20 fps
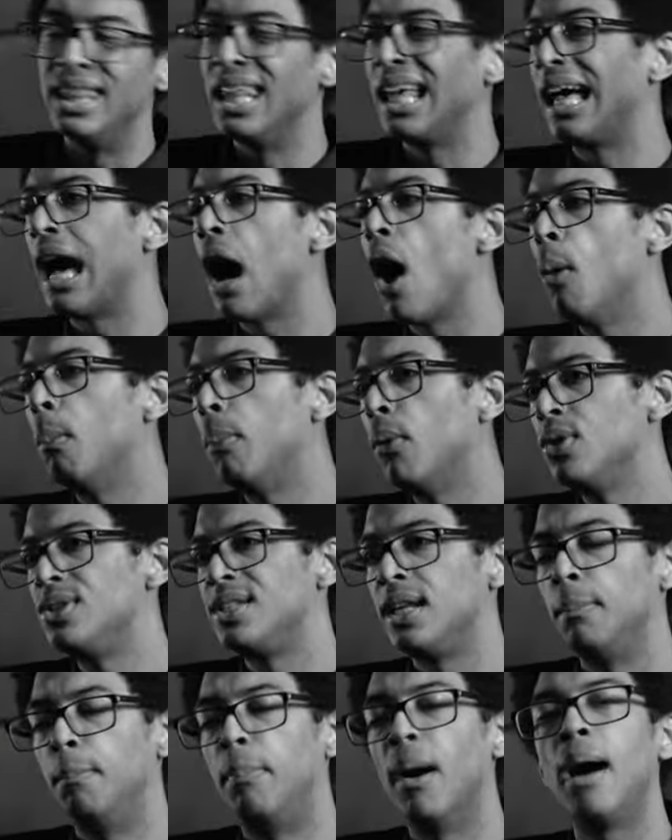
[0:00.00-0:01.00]
and the cowboys
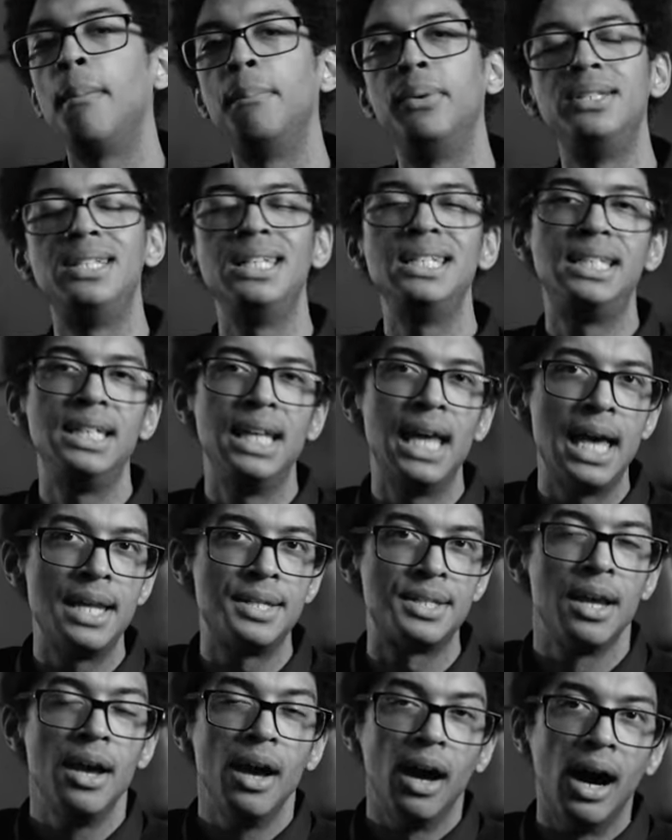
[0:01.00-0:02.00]
at Barber
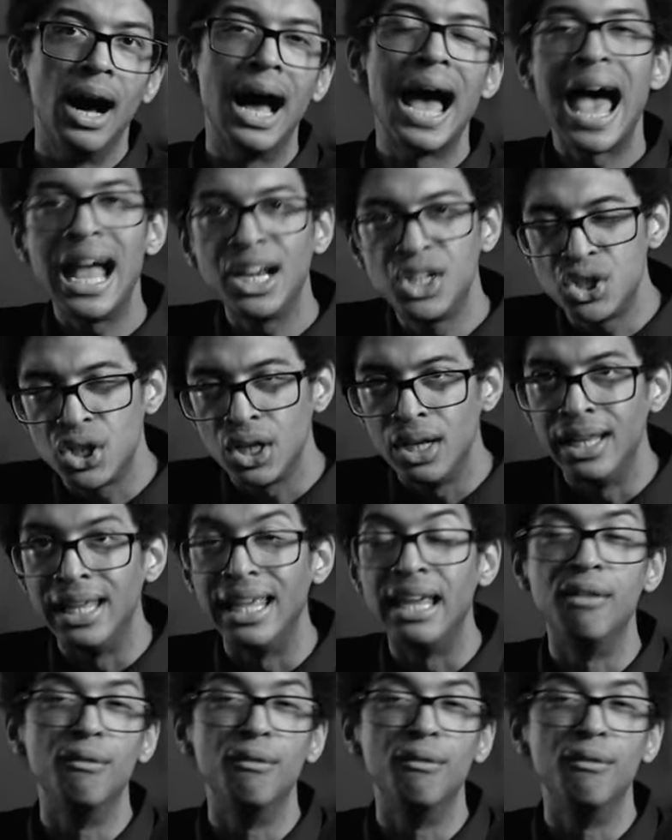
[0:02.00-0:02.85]
DTS are actually